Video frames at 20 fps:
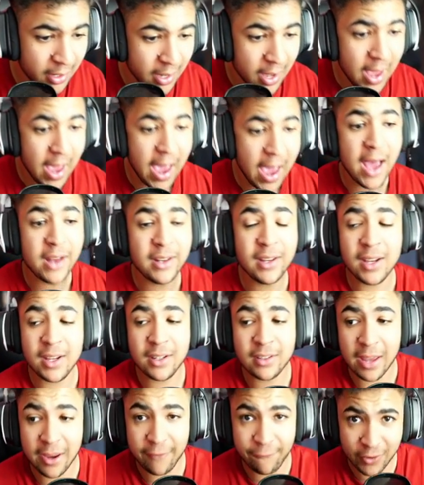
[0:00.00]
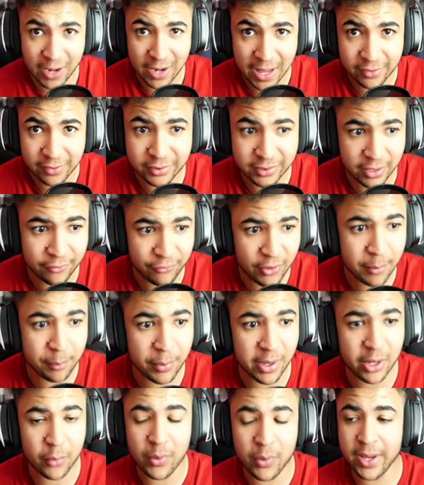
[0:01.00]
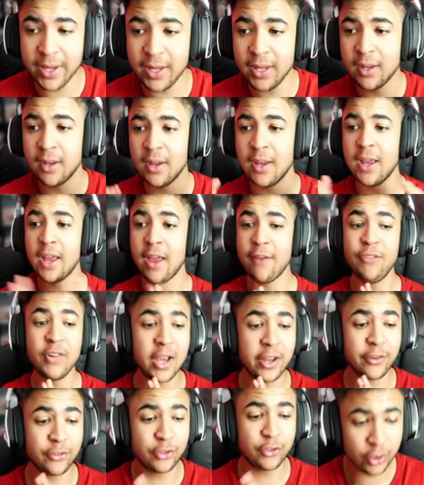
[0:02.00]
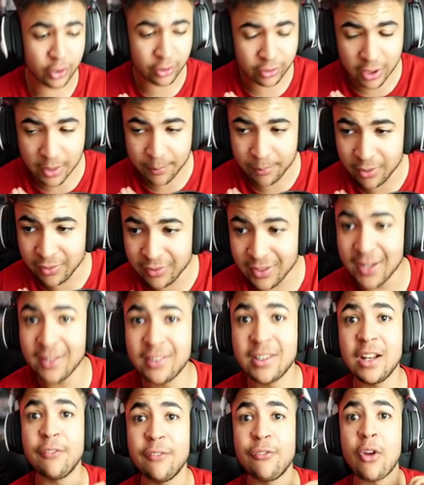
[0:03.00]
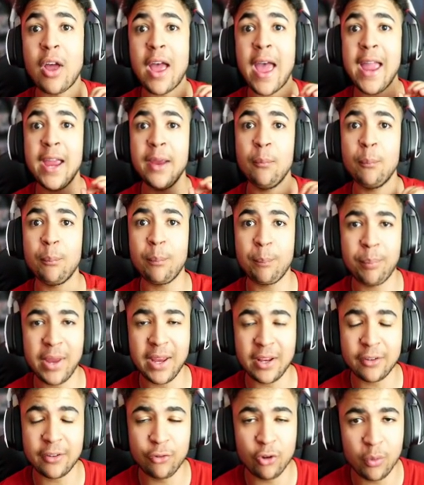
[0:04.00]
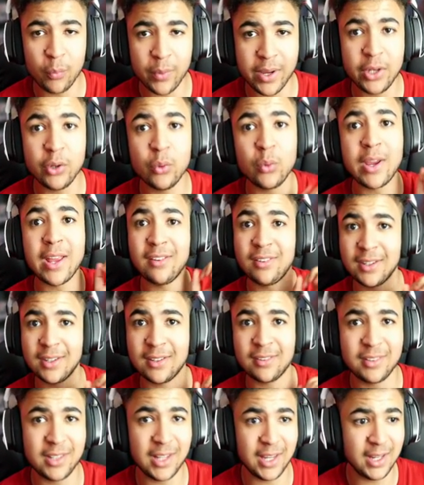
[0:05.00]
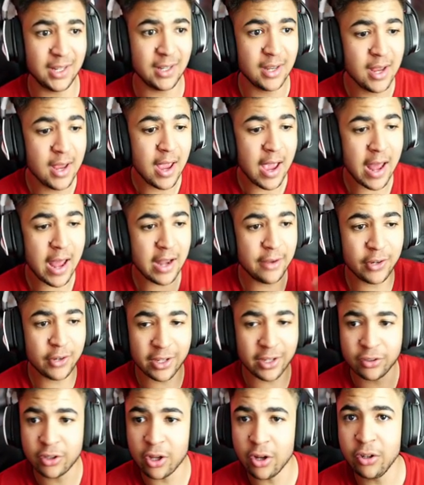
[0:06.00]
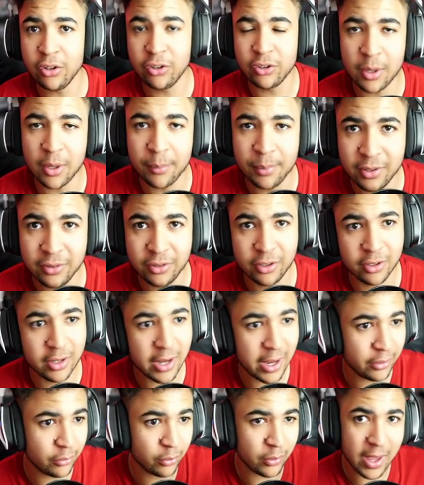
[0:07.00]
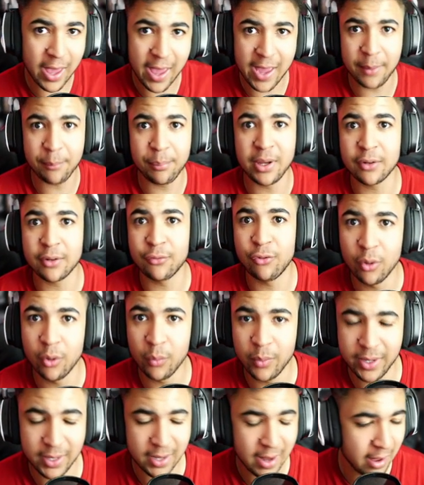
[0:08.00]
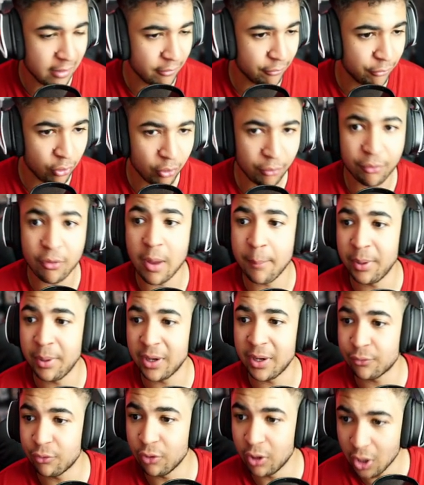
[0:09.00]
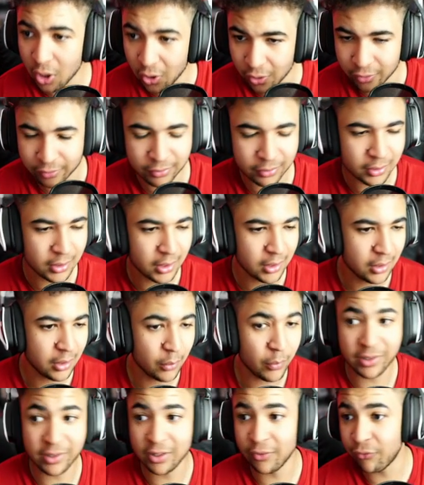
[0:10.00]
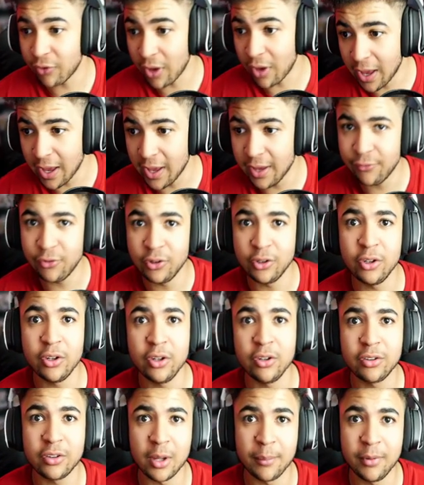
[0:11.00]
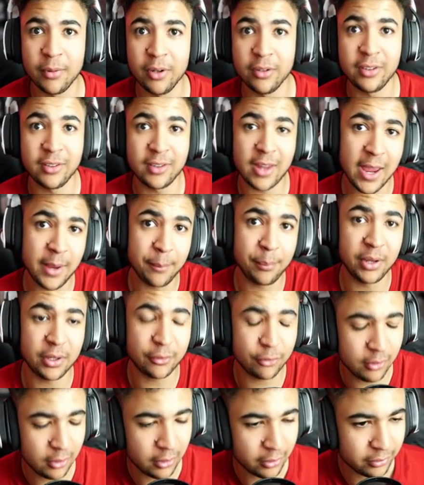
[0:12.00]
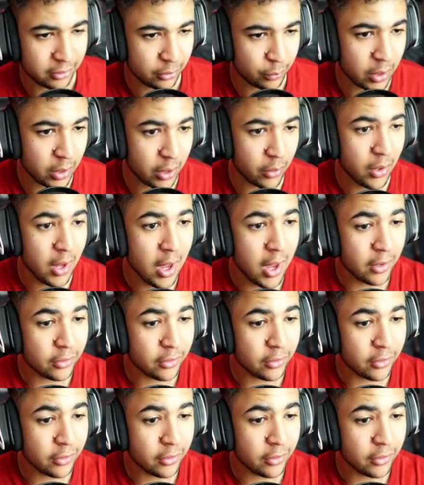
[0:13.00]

And it is a Flash event, by the way. If you guys do use doublers, instead of eight picks for a win, you'll get sixteen. And if you guys don't use doublers, you guys will get eight picks for a win and four picks for a loss. Whereas if uh, if you do use doublers, it's eight picks for a loss as well.